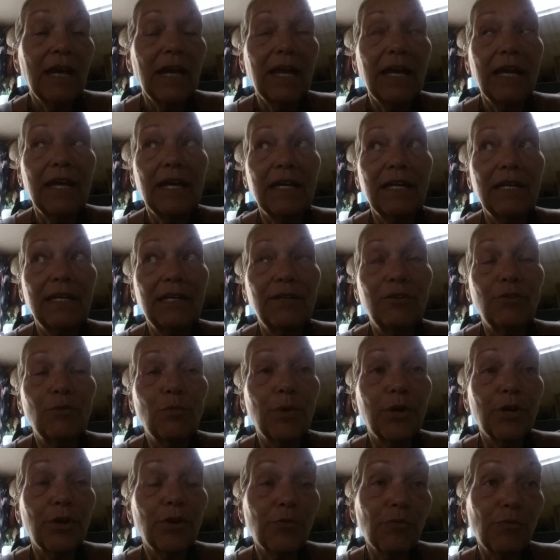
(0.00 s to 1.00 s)
And
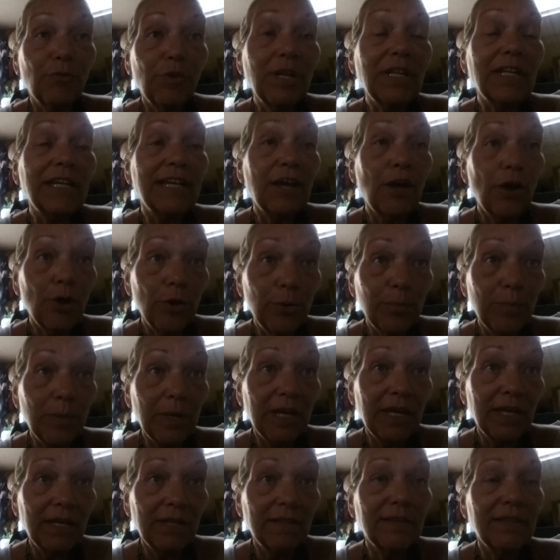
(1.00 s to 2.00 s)
we're really
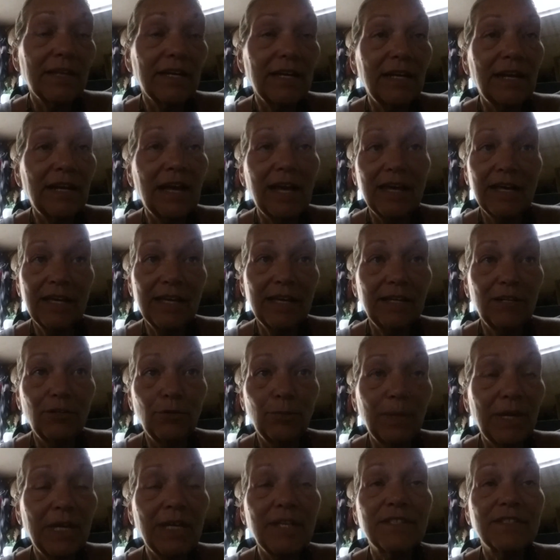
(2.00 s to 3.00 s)
hoping that I, it'll
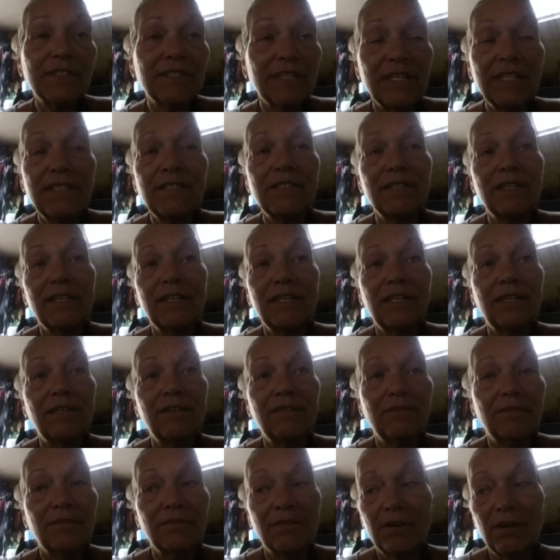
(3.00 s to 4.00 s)
be as
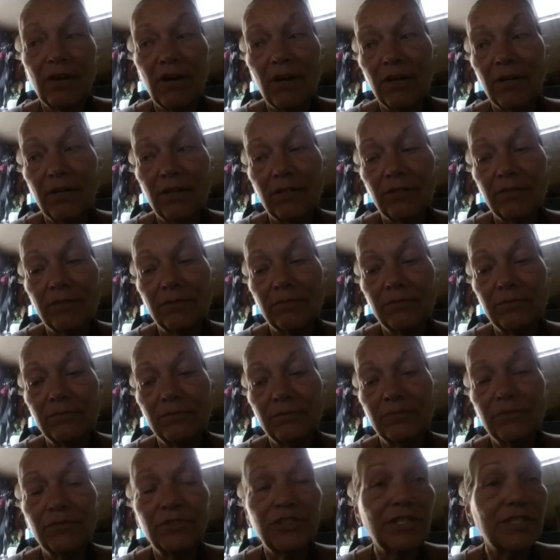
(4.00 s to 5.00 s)
easy
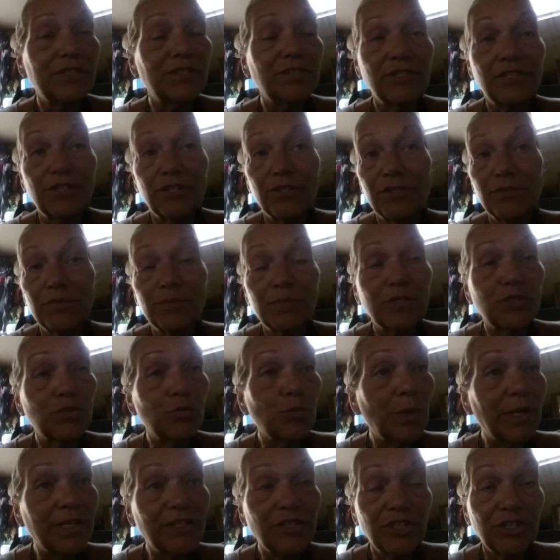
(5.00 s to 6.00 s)
um, just to
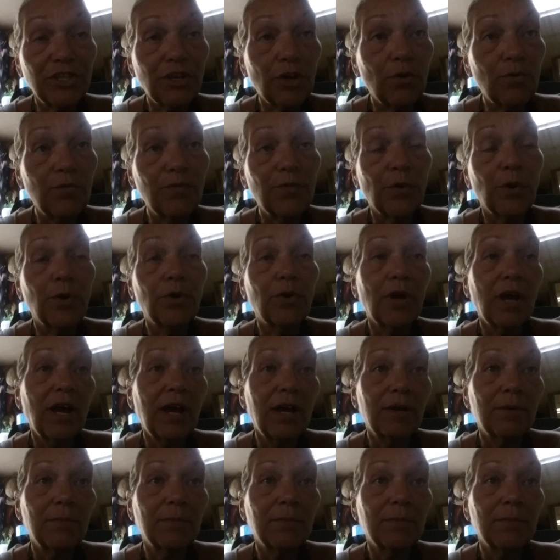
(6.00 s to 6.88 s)
switch it over